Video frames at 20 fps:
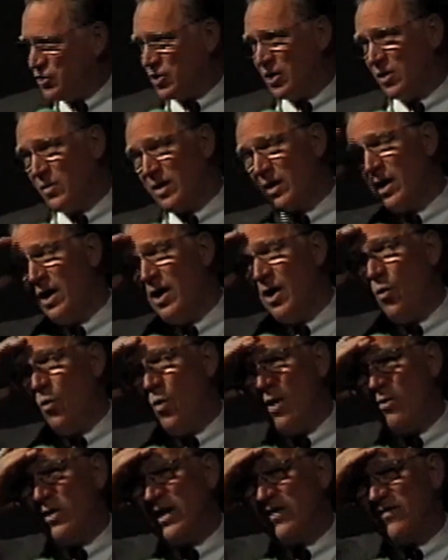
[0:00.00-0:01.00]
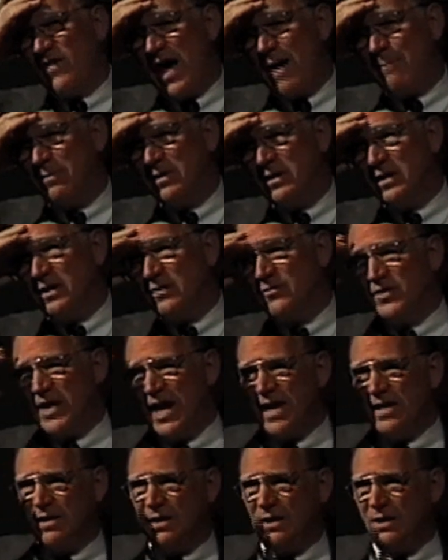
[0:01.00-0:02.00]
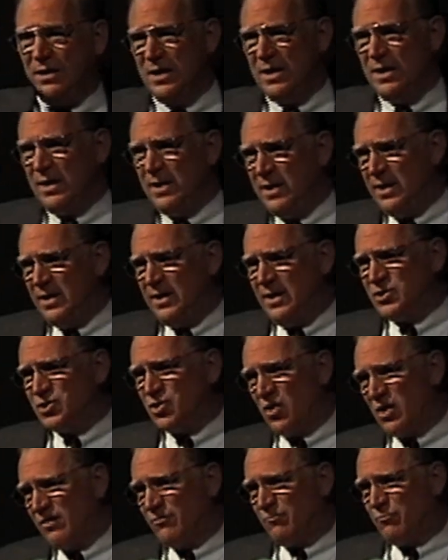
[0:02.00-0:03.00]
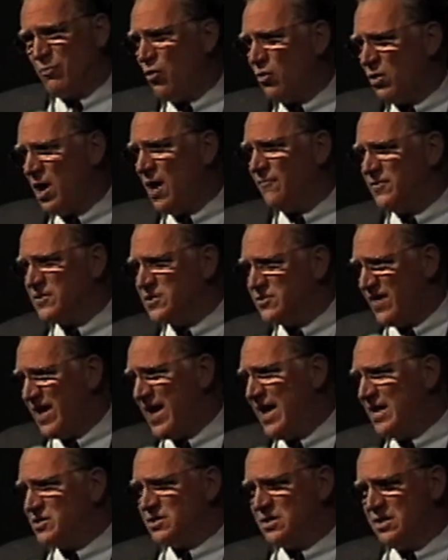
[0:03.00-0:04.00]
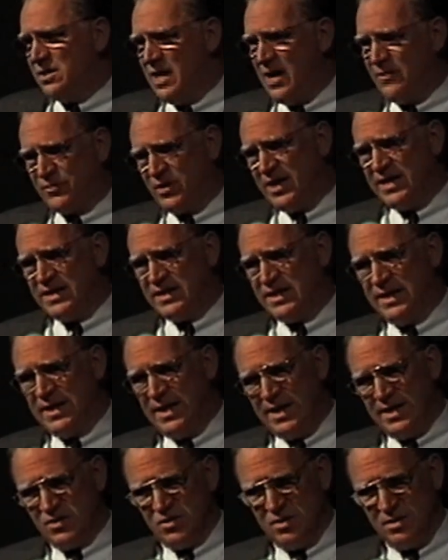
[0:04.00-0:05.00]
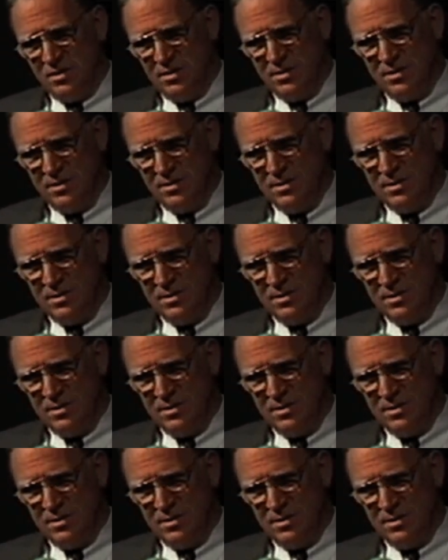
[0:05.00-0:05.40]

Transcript: You sort of wonder, what would have happened if Daniel sort of broke off his fast after 19 days?